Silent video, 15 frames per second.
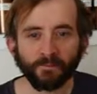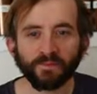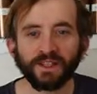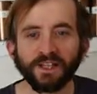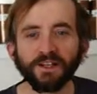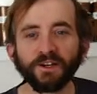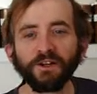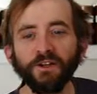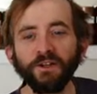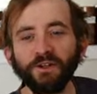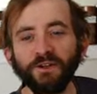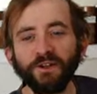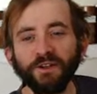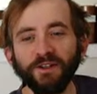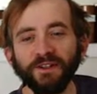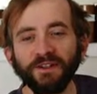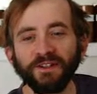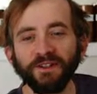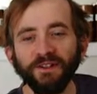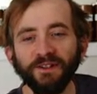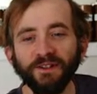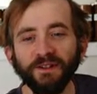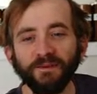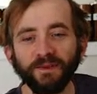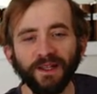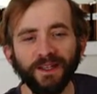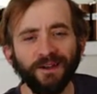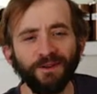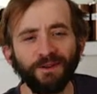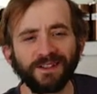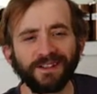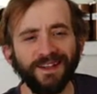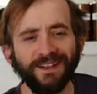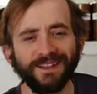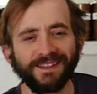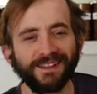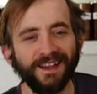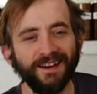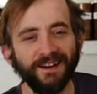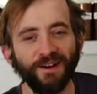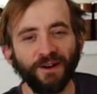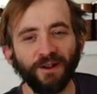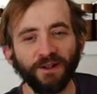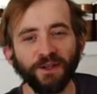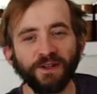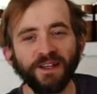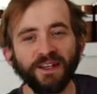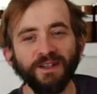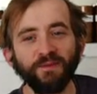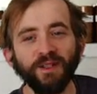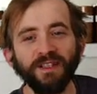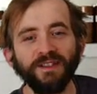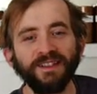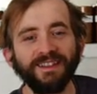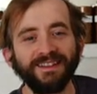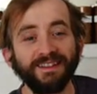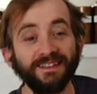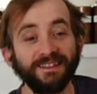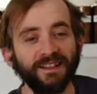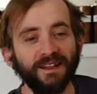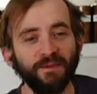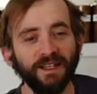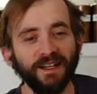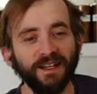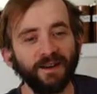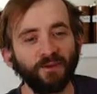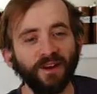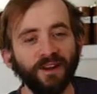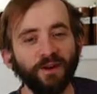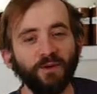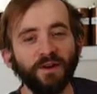Dieter, good. Leo is not Zen at all. Are you kidding me? I mean, I don't want